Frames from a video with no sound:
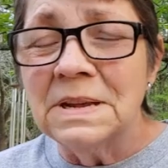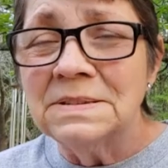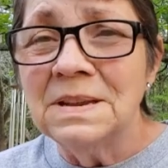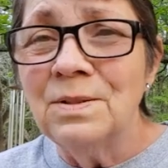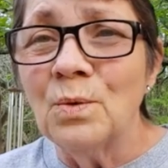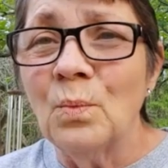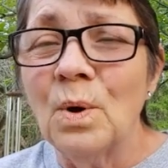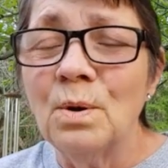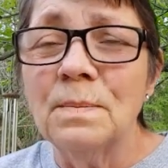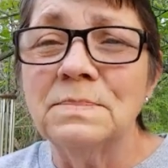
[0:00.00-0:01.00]
I see their
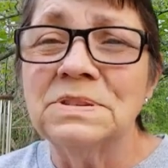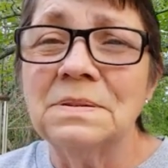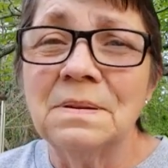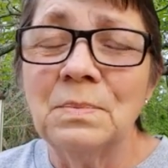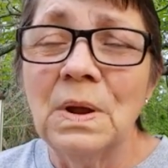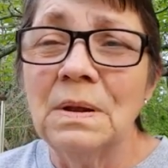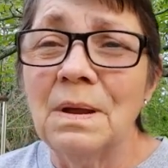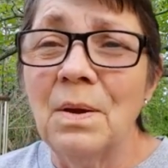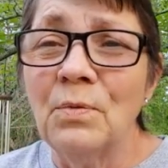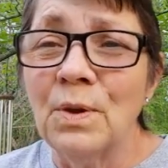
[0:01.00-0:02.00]
worms
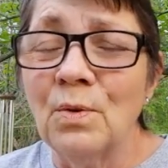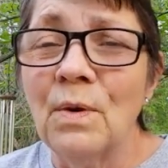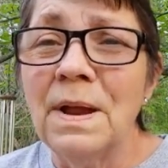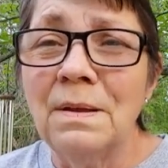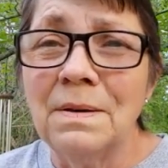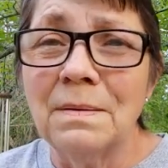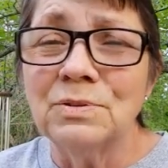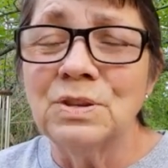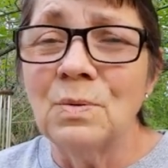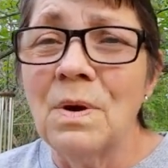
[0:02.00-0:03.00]
uh, on the ground
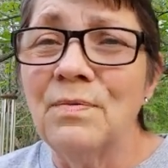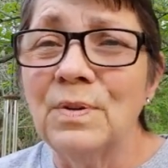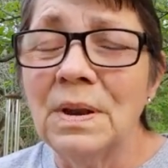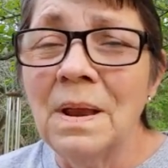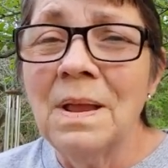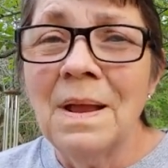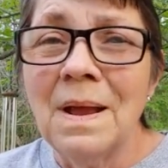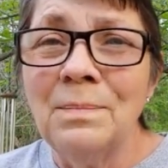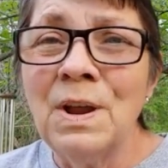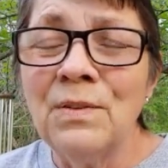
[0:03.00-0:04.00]
every so often.
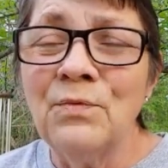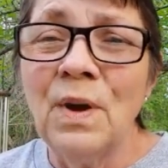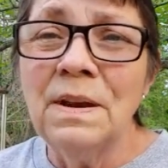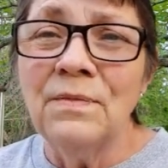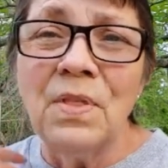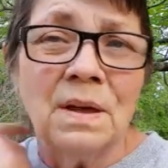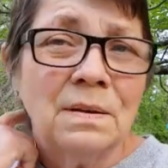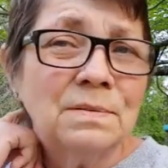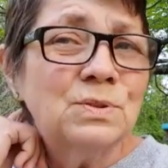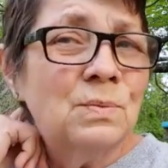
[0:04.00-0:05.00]
I'm not afraid of
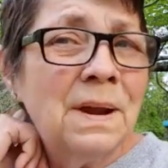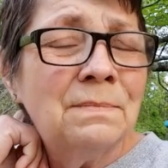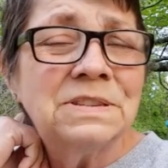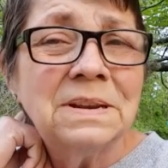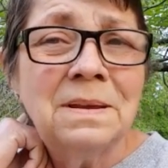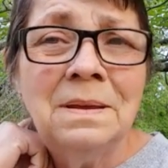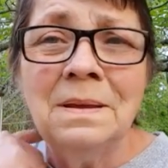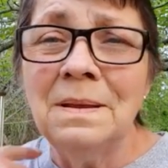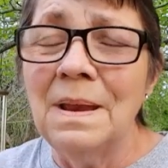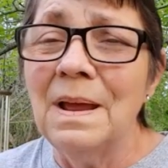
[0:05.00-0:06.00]
those. When I was a
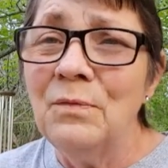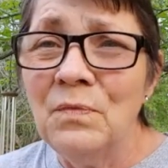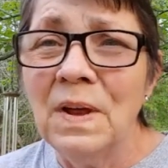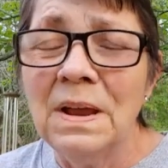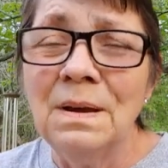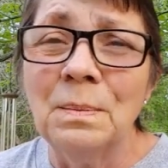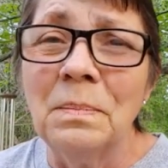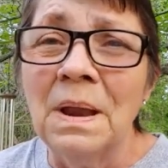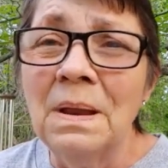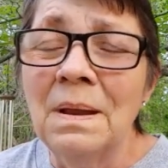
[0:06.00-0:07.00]
kid, I'd find
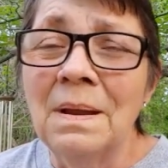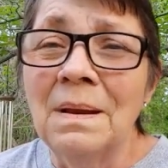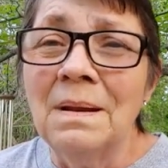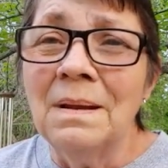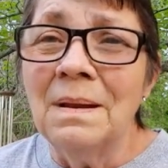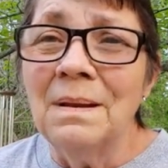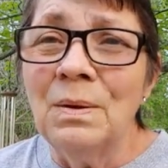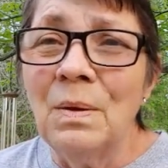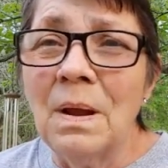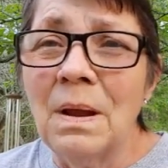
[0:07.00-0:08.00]
them
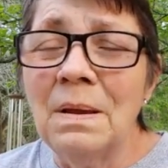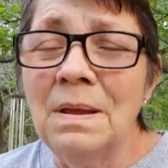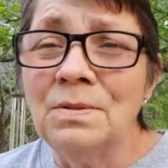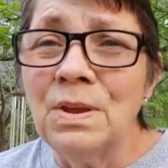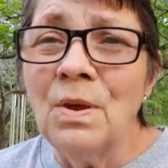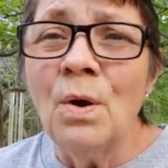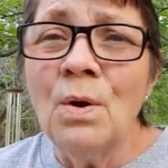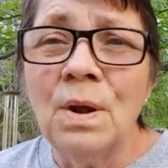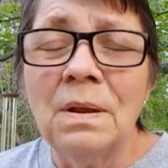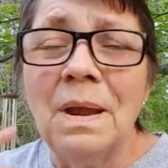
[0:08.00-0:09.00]
uh, in the
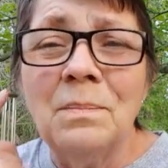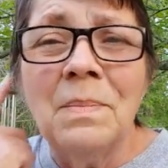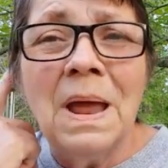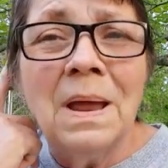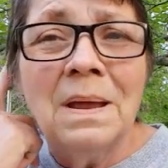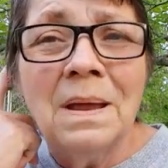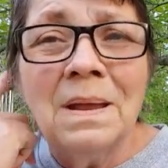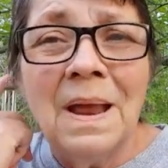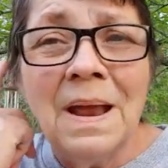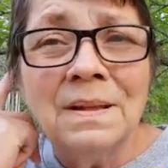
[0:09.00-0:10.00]
yard at my
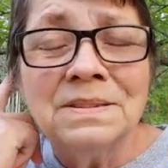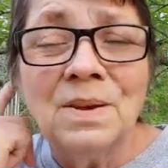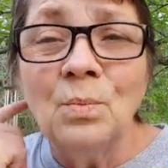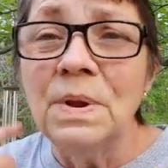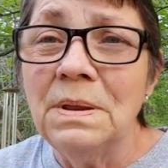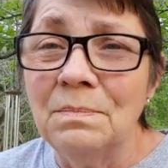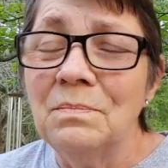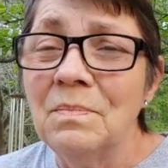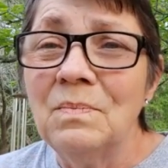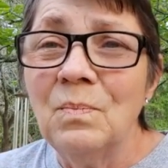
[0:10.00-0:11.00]
house that we,
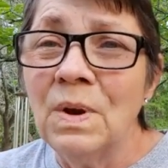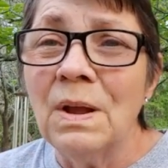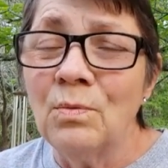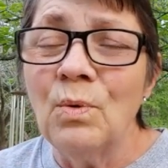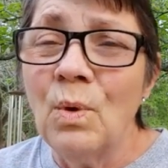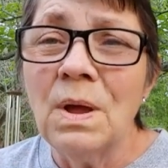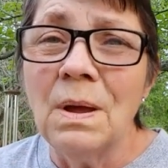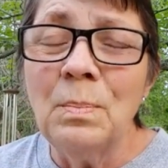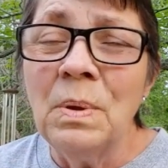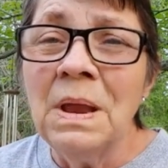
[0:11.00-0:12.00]
when I grew
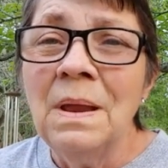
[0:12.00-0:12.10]
up.